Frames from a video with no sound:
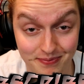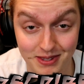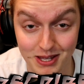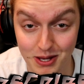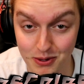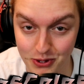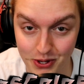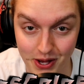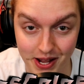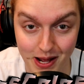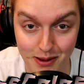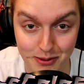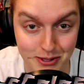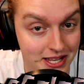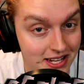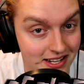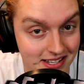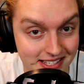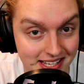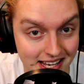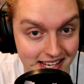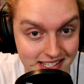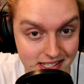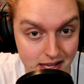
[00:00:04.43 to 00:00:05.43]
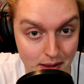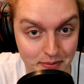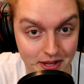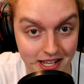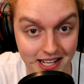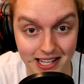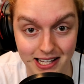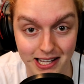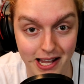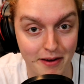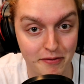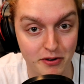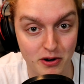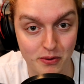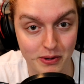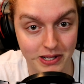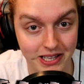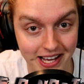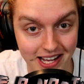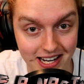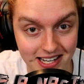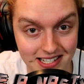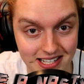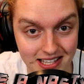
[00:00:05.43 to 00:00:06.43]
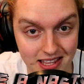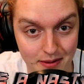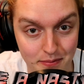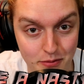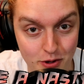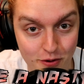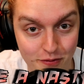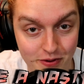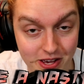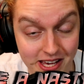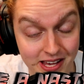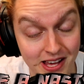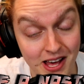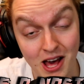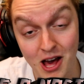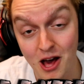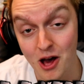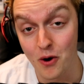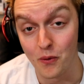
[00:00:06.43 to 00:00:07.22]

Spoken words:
You thought I was going to say something clever related to the movie.